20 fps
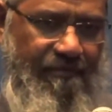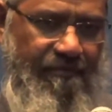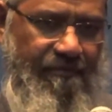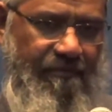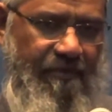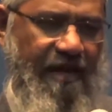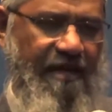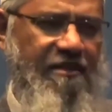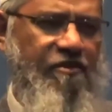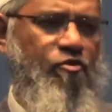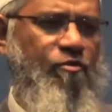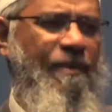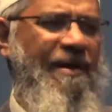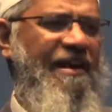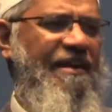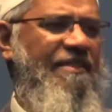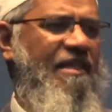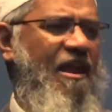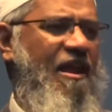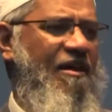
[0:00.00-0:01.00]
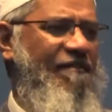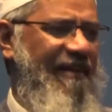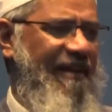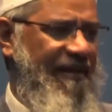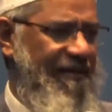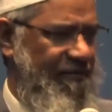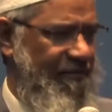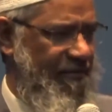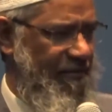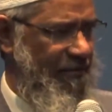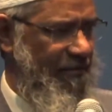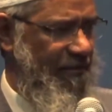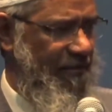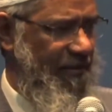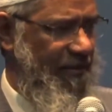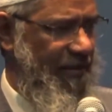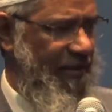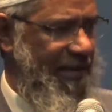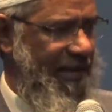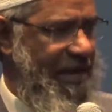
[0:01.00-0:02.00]
So Hazrat Umar radiallahu anhu,
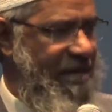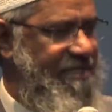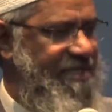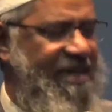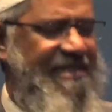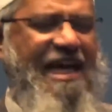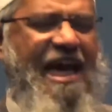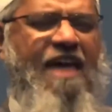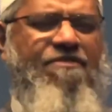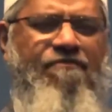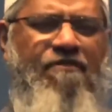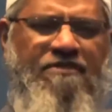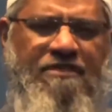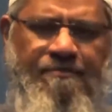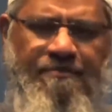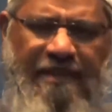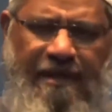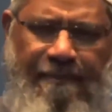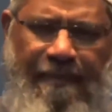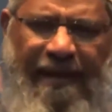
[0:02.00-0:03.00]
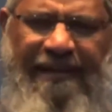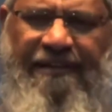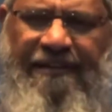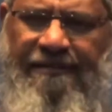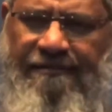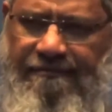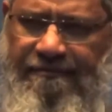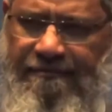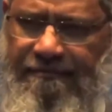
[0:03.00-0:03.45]
he says, ask for something better.